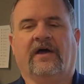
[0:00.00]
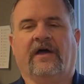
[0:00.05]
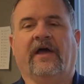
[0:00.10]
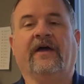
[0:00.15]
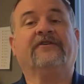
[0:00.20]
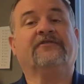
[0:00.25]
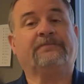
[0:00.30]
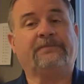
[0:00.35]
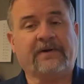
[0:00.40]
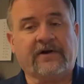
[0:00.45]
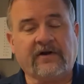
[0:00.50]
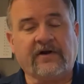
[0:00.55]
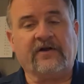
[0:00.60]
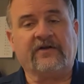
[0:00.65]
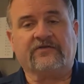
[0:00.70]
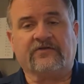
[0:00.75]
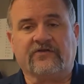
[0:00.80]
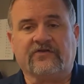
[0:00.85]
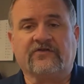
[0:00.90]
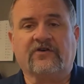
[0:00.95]

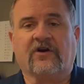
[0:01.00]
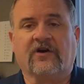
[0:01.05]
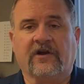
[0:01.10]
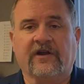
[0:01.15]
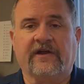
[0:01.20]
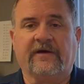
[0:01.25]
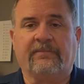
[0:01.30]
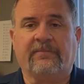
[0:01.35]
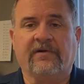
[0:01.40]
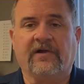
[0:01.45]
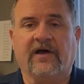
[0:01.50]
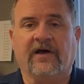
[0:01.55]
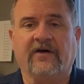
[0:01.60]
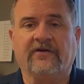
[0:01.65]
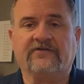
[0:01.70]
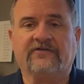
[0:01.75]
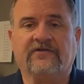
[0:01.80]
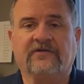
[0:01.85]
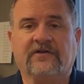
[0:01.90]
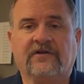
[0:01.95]
Experience is certainly a
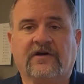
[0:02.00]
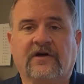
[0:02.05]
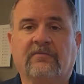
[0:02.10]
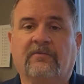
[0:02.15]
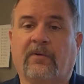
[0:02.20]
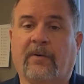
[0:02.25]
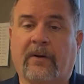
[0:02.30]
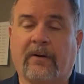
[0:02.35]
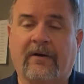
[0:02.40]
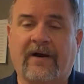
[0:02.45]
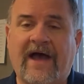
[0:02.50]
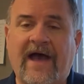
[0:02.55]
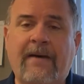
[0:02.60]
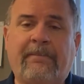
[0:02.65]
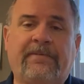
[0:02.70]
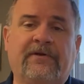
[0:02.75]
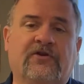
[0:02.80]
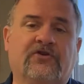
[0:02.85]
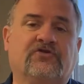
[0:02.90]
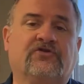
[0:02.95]
plus, we are
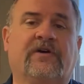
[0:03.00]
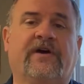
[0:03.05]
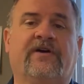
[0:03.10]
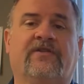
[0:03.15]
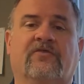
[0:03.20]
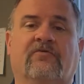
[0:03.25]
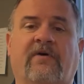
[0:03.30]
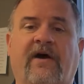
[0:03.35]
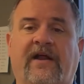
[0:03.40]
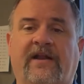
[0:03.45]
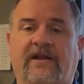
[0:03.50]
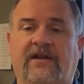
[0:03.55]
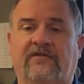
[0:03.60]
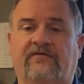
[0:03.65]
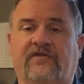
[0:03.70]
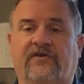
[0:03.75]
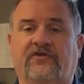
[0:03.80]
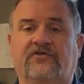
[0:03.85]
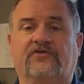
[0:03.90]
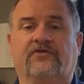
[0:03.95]
happy to train the right
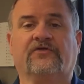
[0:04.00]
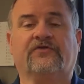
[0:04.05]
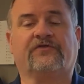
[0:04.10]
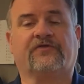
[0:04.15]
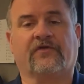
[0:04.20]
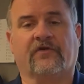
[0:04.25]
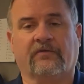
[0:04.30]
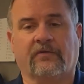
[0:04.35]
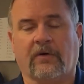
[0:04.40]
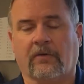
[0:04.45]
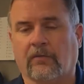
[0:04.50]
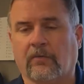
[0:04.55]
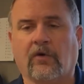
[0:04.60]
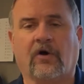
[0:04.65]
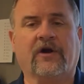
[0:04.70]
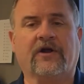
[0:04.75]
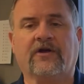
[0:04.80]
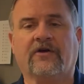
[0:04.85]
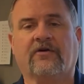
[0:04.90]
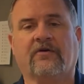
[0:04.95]
individuals for
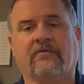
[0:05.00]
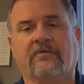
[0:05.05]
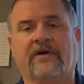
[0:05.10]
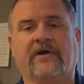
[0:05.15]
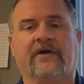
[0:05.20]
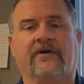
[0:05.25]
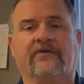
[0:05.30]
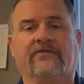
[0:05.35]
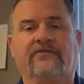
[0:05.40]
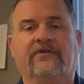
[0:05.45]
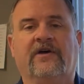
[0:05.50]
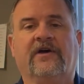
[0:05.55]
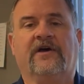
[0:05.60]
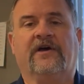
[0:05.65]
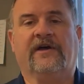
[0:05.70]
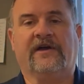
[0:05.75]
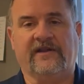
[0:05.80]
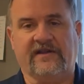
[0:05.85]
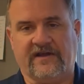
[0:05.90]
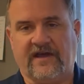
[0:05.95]
rewarding careers
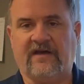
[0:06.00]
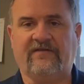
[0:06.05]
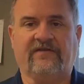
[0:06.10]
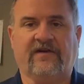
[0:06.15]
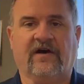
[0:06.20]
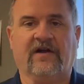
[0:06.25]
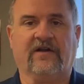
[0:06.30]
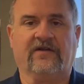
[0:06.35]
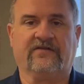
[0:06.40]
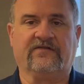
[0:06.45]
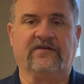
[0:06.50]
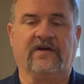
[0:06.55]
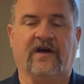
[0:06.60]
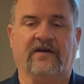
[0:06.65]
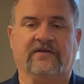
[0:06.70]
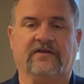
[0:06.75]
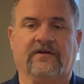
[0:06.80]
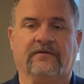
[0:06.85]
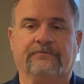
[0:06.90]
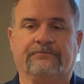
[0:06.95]
in the avionics
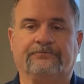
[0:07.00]
sector.